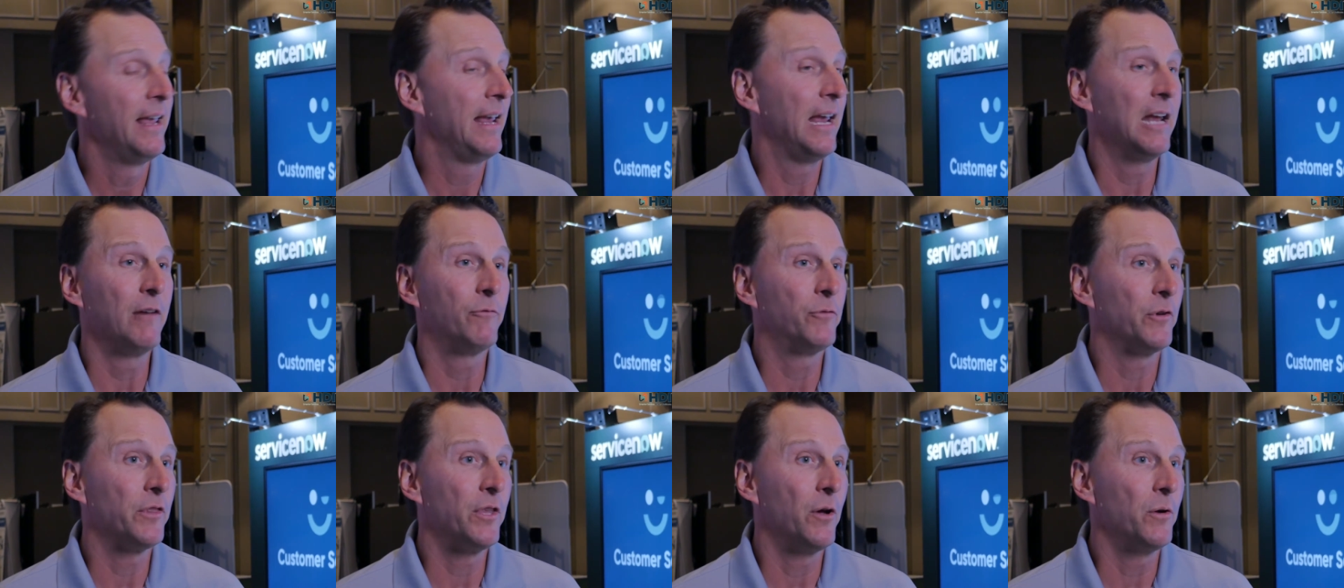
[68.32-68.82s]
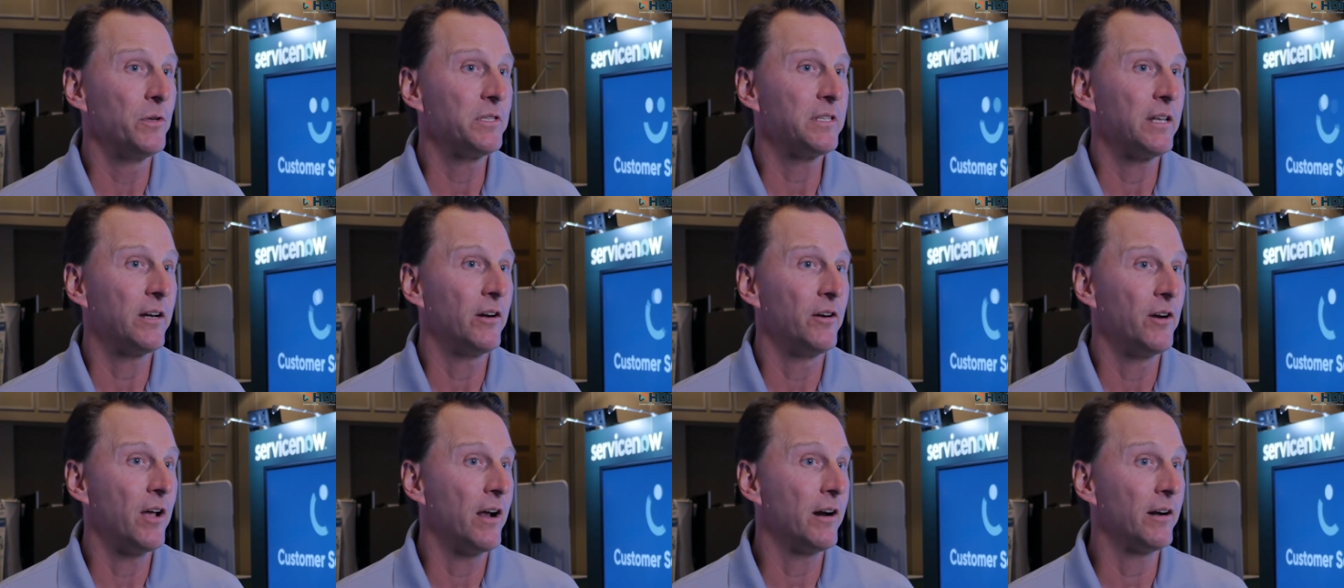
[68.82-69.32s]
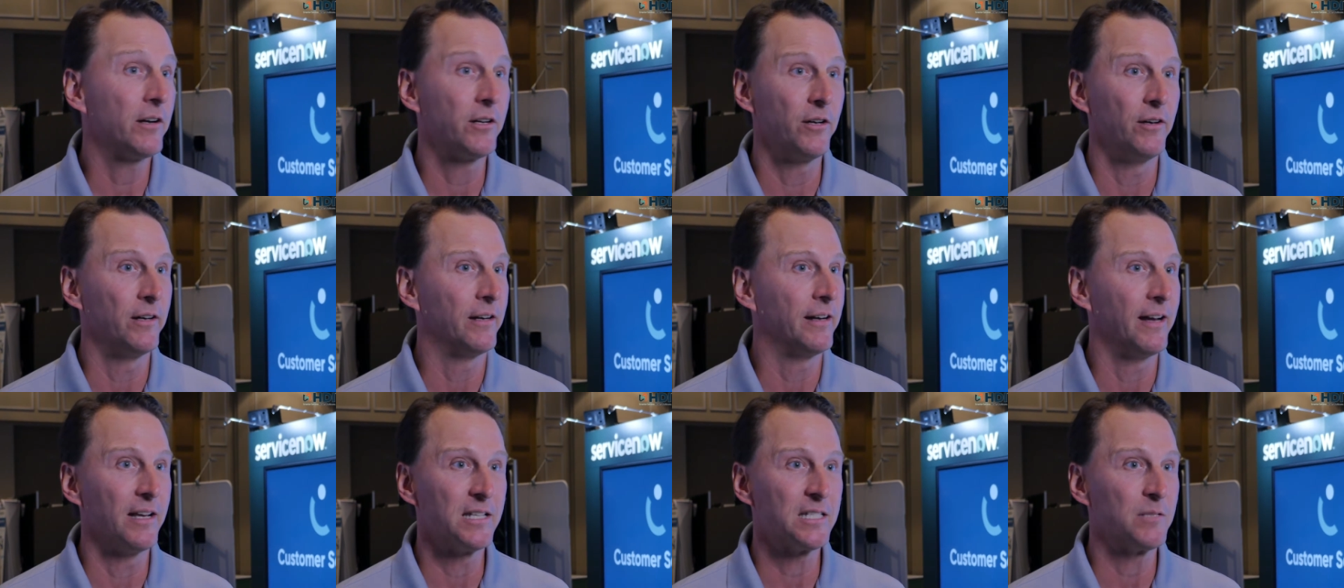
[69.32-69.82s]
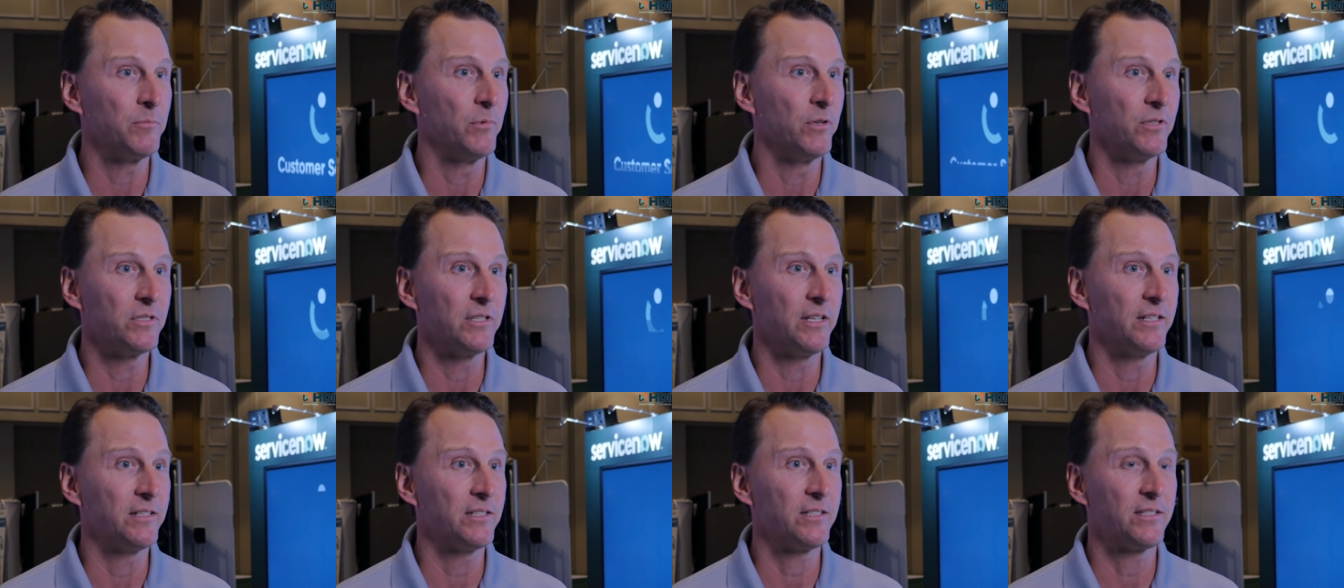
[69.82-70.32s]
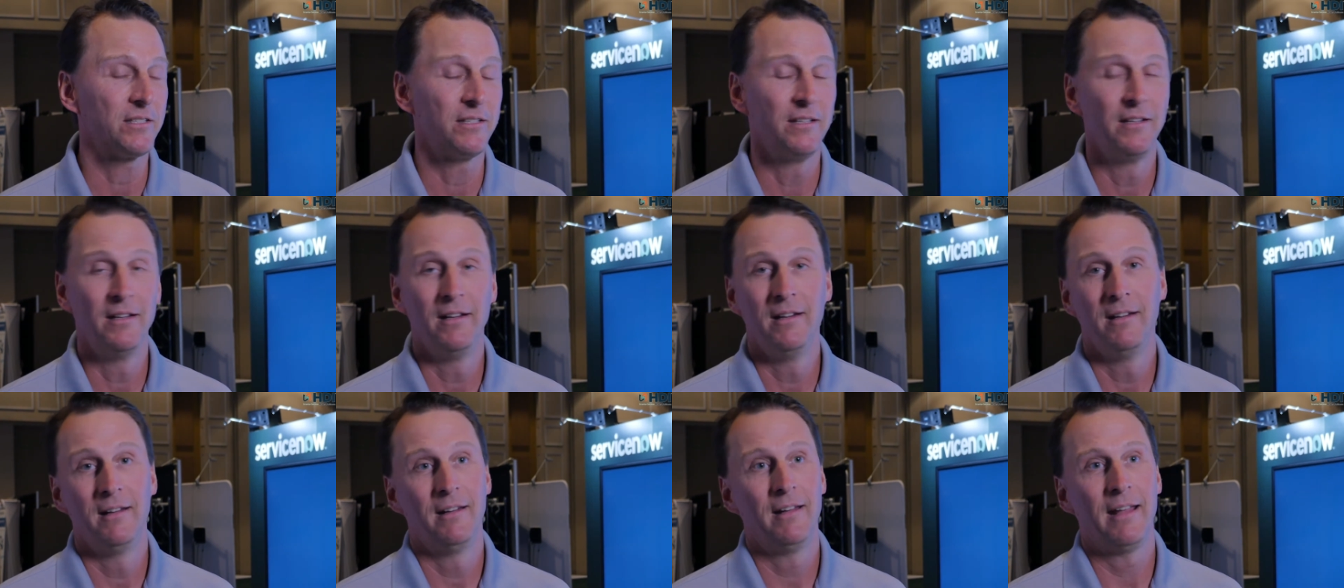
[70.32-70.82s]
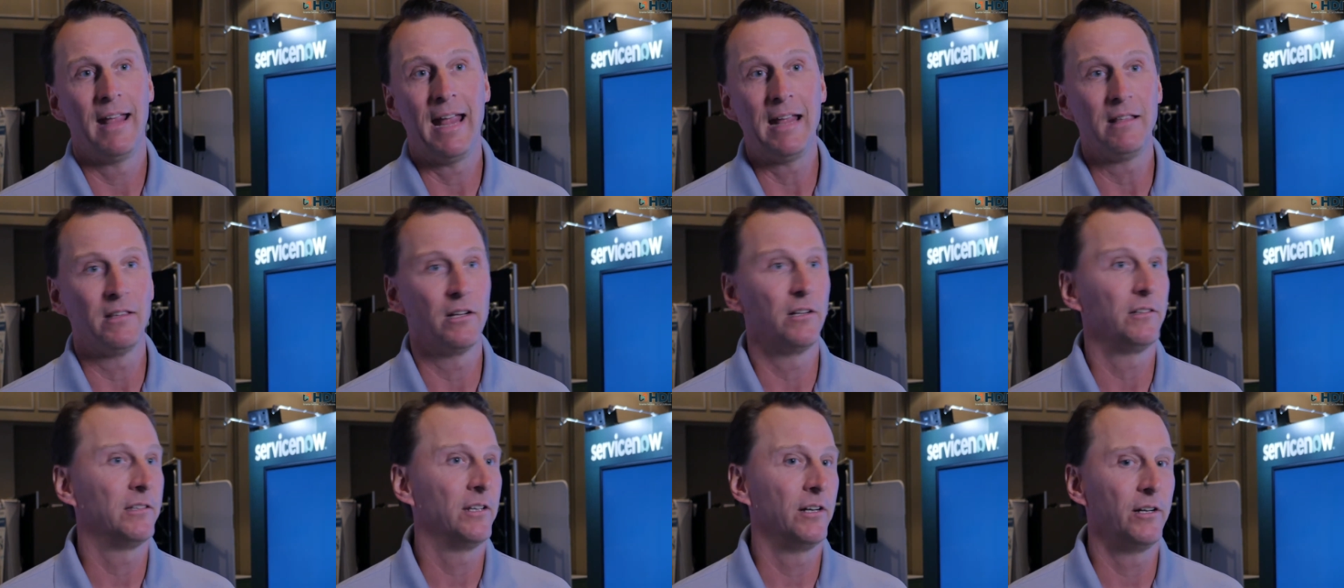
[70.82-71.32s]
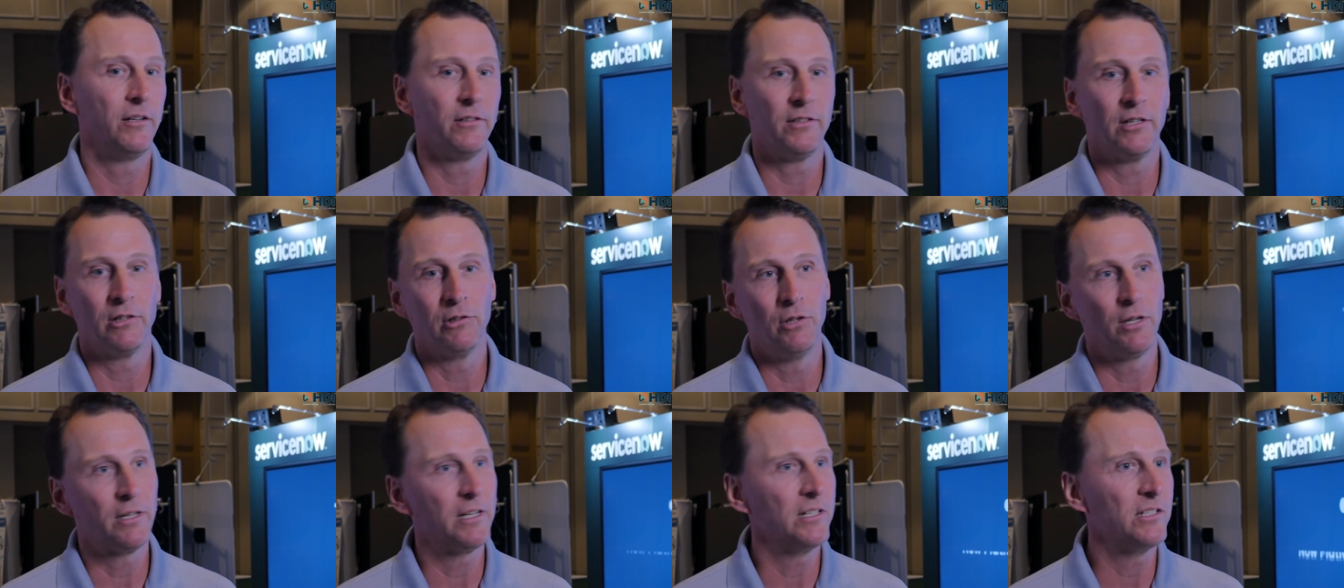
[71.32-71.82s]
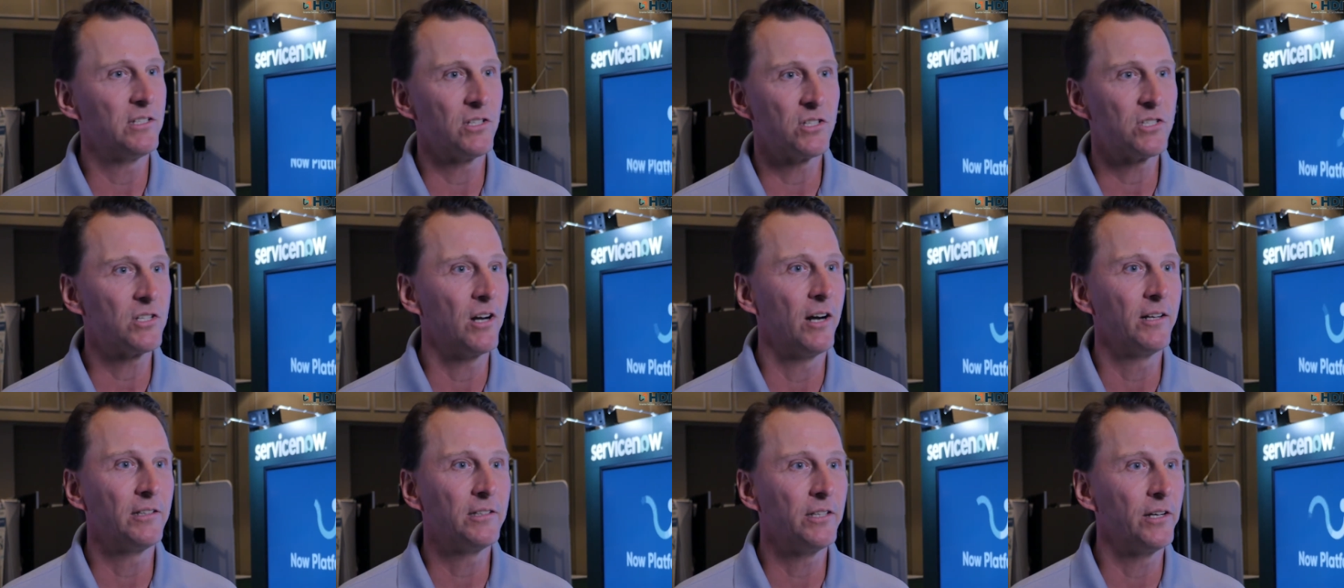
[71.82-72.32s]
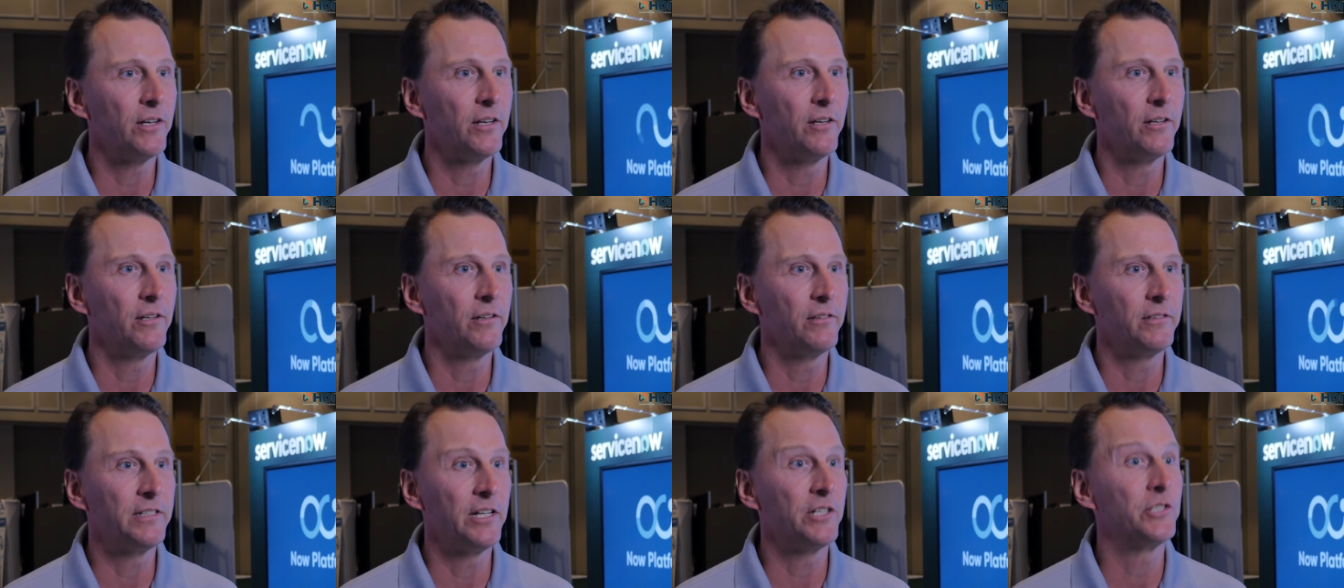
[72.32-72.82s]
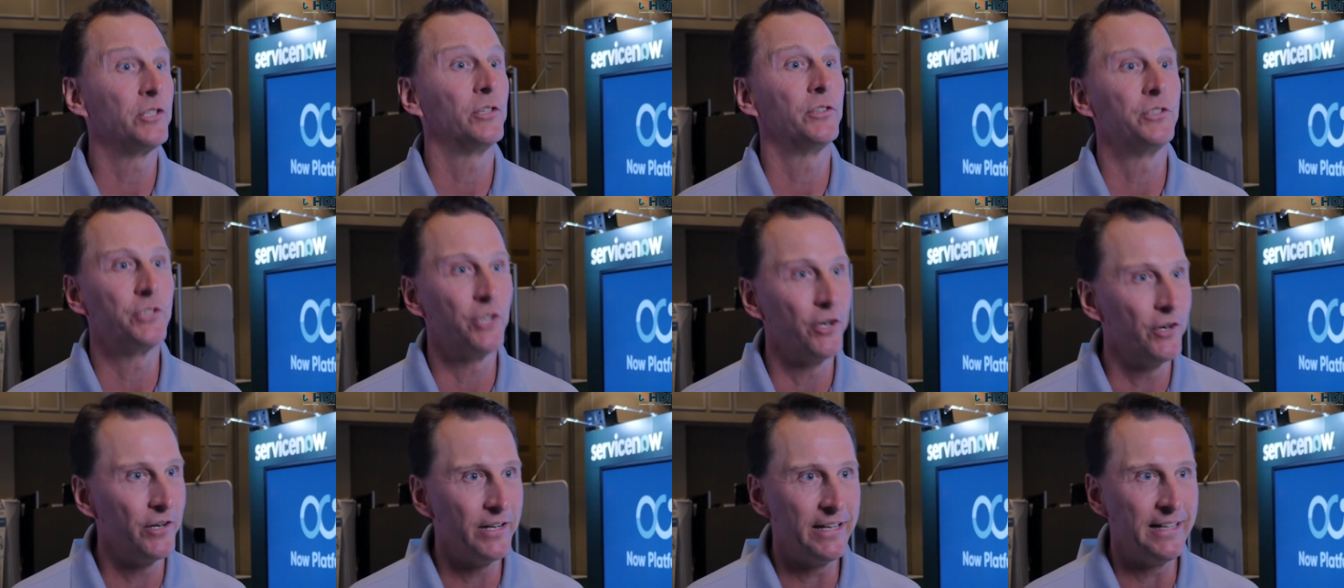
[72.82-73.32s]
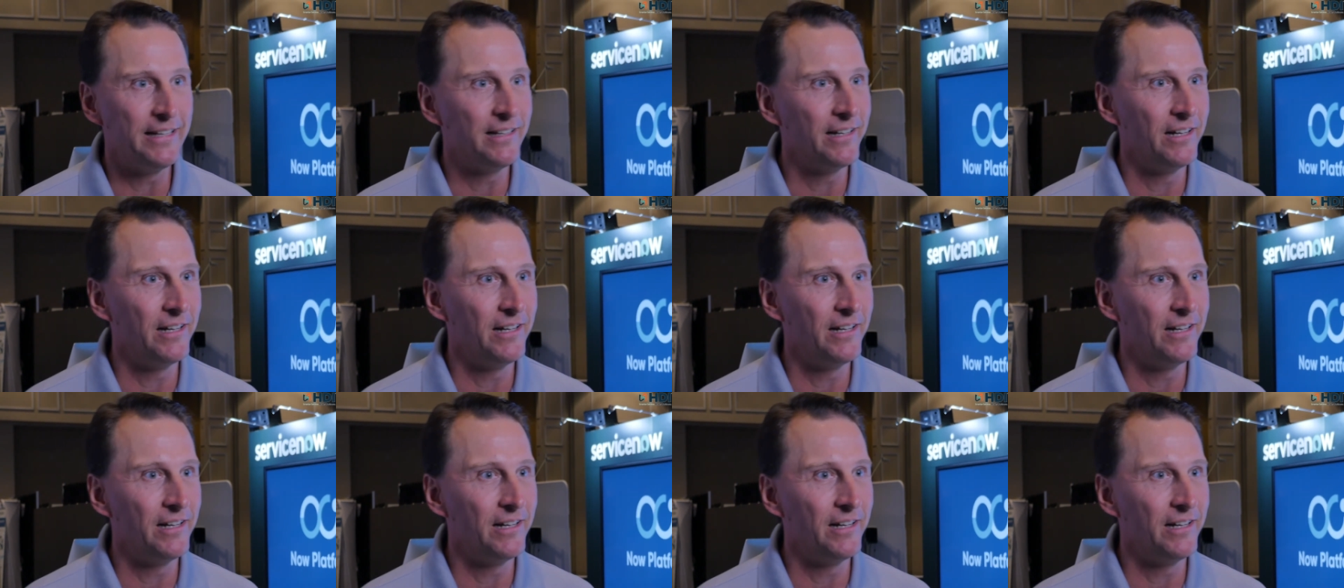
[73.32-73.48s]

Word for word: And for those that are not our current customers, it's, hey, they're, they're, they're looking to start their digital journey.